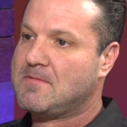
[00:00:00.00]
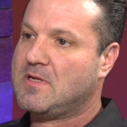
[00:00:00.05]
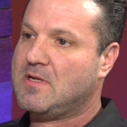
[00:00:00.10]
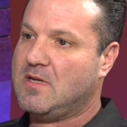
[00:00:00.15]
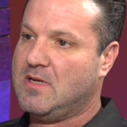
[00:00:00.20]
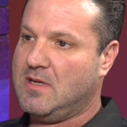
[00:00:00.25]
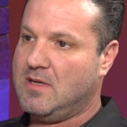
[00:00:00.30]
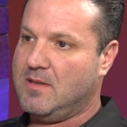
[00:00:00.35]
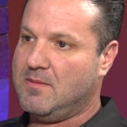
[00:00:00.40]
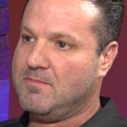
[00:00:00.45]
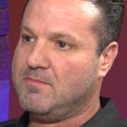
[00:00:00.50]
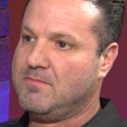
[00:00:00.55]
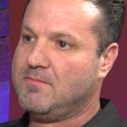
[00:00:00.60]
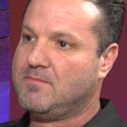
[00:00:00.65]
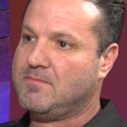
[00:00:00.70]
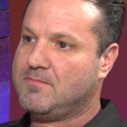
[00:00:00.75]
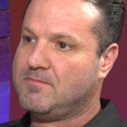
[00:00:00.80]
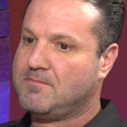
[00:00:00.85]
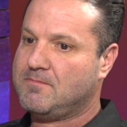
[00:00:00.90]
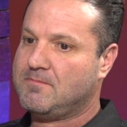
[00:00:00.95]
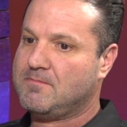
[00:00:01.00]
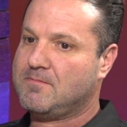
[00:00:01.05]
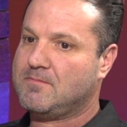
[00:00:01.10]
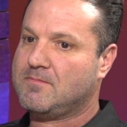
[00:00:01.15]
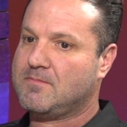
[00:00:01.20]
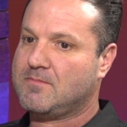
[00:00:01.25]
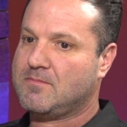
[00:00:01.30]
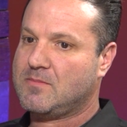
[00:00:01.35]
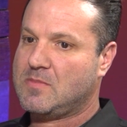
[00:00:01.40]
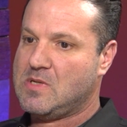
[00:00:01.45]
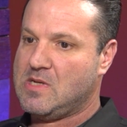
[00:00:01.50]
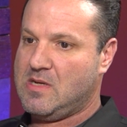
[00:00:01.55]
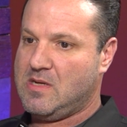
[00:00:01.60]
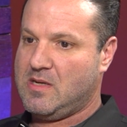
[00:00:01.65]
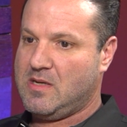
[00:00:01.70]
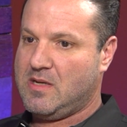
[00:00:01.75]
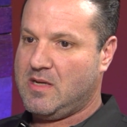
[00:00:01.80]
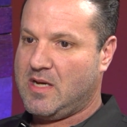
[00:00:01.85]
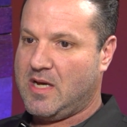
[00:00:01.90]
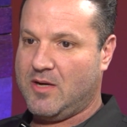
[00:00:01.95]
I
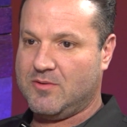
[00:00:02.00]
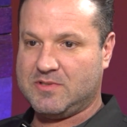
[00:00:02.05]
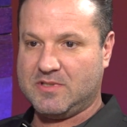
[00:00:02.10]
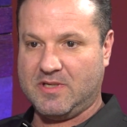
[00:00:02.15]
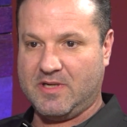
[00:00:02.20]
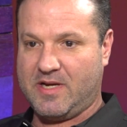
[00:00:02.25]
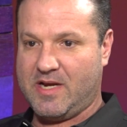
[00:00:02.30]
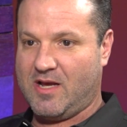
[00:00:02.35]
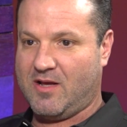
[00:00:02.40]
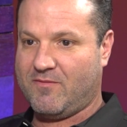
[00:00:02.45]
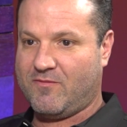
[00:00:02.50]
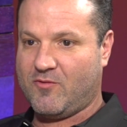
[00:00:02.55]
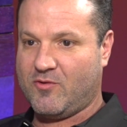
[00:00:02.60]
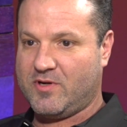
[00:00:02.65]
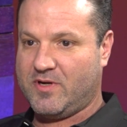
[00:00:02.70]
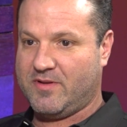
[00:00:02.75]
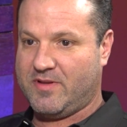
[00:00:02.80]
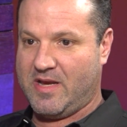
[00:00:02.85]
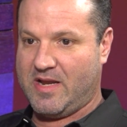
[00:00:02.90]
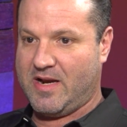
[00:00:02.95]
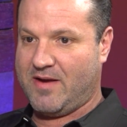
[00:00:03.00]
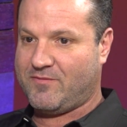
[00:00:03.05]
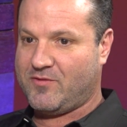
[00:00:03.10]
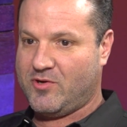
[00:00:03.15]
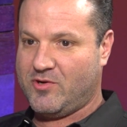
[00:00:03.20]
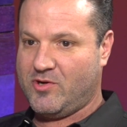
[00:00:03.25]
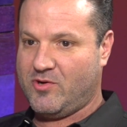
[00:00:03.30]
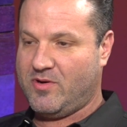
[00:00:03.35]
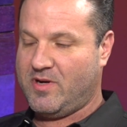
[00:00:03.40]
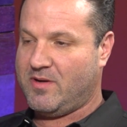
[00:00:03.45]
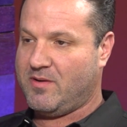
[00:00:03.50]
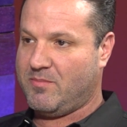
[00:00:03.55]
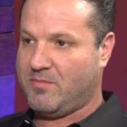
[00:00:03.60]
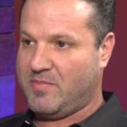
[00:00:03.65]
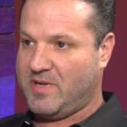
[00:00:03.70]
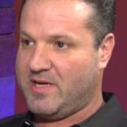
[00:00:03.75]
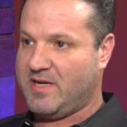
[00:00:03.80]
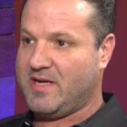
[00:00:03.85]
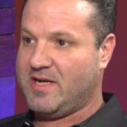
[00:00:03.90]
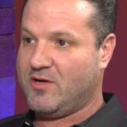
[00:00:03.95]
was in California that afternoon
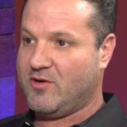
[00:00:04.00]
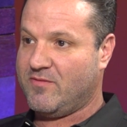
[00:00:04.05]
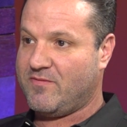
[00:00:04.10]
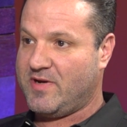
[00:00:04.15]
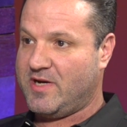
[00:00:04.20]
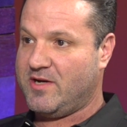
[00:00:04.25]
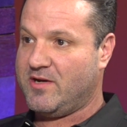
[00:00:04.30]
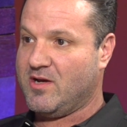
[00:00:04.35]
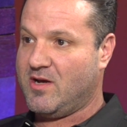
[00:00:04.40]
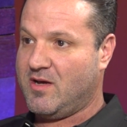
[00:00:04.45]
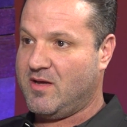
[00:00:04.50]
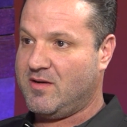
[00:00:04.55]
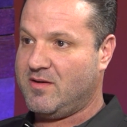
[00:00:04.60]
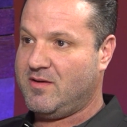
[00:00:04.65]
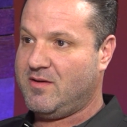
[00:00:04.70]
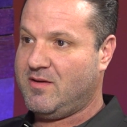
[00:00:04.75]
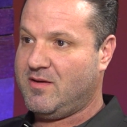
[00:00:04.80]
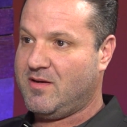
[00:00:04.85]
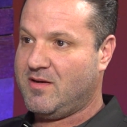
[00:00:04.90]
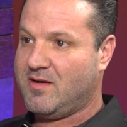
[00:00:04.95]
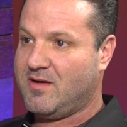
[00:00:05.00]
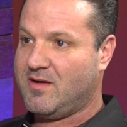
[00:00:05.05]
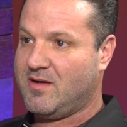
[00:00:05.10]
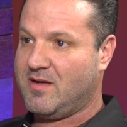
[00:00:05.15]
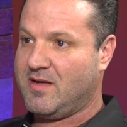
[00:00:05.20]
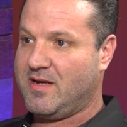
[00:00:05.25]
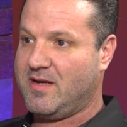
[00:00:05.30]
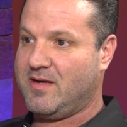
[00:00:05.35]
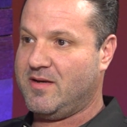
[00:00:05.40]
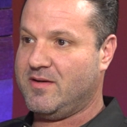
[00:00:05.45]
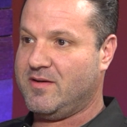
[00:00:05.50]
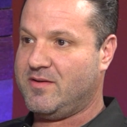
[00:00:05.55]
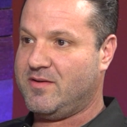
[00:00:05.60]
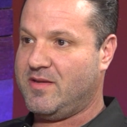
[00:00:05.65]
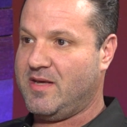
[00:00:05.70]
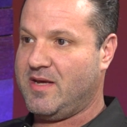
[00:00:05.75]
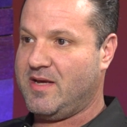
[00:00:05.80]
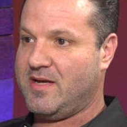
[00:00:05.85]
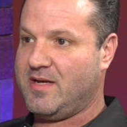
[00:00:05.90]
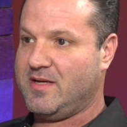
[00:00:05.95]
being intervened on, and
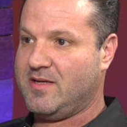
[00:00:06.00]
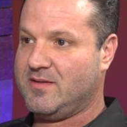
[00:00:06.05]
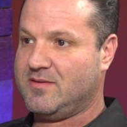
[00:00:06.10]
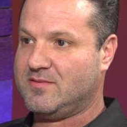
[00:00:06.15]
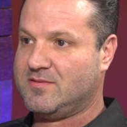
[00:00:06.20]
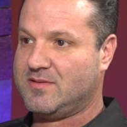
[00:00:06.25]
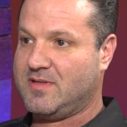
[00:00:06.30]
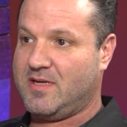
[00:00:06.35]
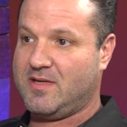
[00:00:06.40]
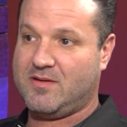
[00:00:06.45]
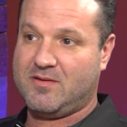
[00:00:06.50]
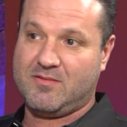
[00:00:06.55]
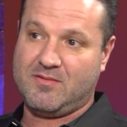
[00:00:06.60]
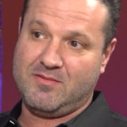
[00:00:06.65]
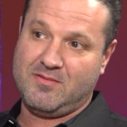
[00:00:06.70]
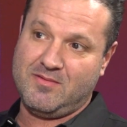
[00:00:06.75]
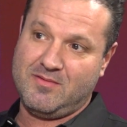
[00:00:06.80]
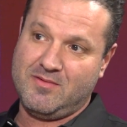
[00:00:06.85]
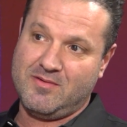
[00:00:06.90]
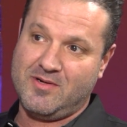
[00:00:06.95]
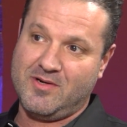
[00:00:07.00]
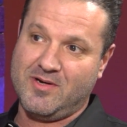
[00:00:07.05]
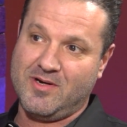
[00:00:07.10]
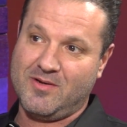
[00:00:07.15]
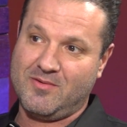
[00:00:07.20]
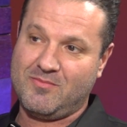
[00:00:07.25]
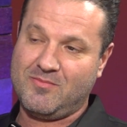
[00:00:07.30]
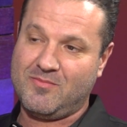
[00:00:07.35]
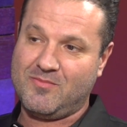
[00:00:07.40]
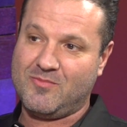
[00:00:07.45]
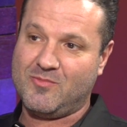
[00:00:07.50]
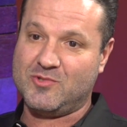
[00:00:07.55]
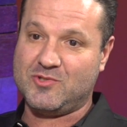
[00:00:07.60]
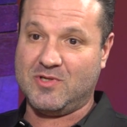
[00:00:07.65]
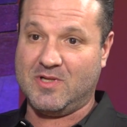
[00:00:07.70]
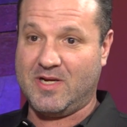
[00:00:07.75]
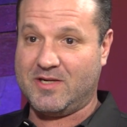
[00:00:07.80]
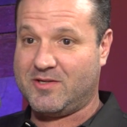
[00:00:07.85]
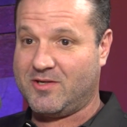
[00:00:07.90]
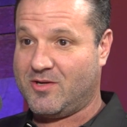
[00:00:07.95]
they said,
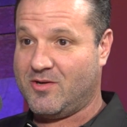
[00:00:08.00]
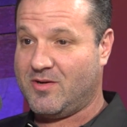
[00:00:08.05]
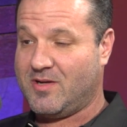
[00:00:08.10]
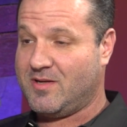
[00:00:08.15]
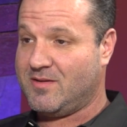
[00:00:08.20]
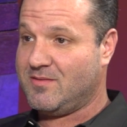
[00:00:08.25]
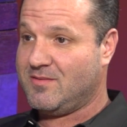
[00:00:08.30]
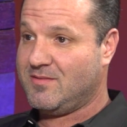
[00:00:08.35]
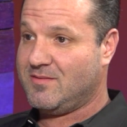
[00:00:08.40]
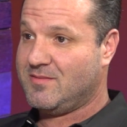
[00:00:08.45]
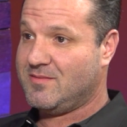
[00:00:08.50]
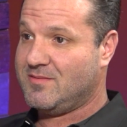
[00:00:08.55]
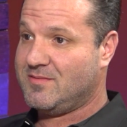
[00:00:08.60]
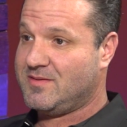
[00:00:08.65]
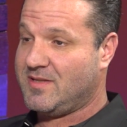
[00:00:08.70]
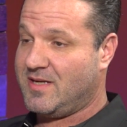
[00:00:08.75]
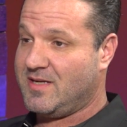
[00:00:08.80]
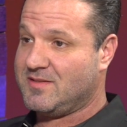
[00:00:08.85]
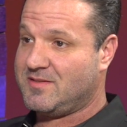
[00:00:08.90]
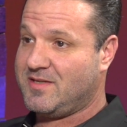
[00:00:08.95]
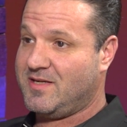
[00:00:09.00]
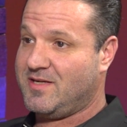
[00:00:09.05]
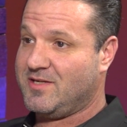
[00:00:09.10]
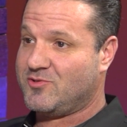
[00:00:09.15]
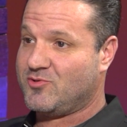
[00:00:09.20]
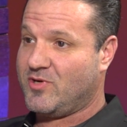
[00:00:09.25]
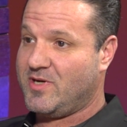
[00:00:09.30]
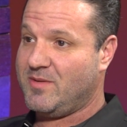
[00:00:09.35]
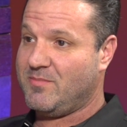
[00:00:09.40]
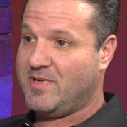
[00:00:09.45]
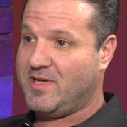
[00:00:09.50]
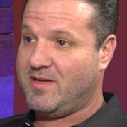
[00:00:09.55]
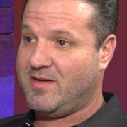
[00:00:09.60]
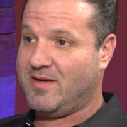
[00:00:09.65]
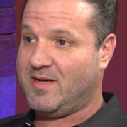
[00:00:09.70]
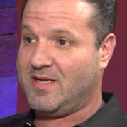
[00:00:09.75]
would you like to go to Tennessee to treatment?